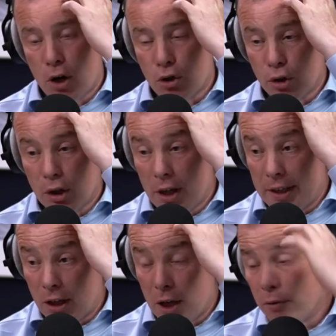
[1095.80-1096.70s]
good
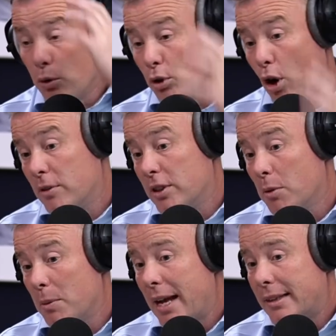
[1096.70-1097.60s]
learning going forward. Obviously,
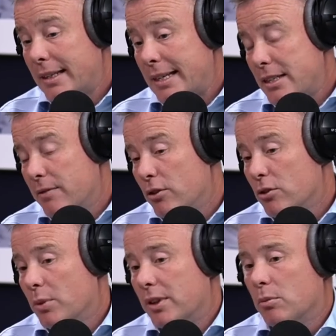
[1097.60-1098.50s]
when we had the
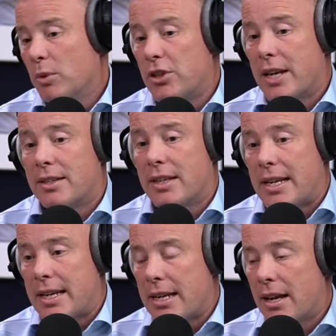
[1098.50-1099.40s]
interviews with Jesse,
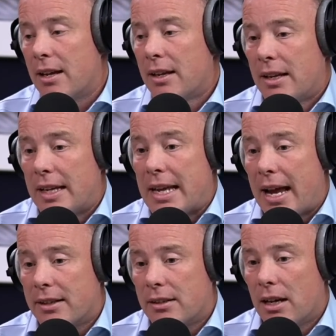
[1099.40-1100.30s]
he
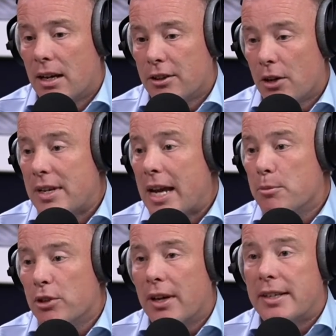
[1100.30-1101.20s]
had
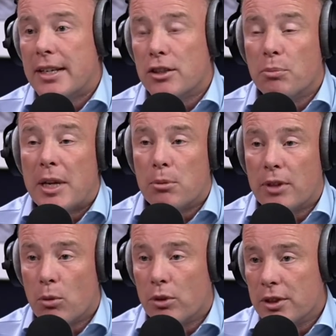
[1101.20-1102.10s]
names and ideas of people
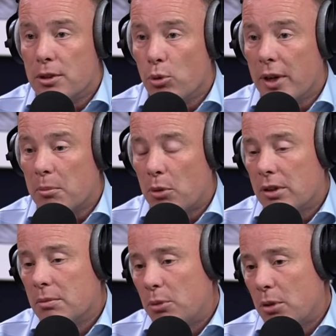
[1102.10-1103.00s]
he wanted to bring,
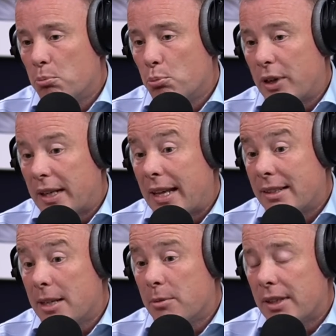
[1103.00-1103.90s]
but bringing
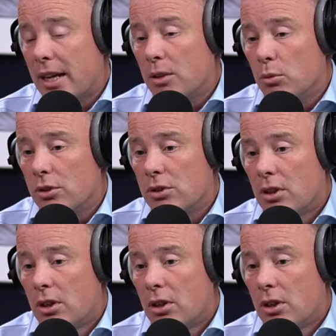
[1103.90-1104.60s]
that team together was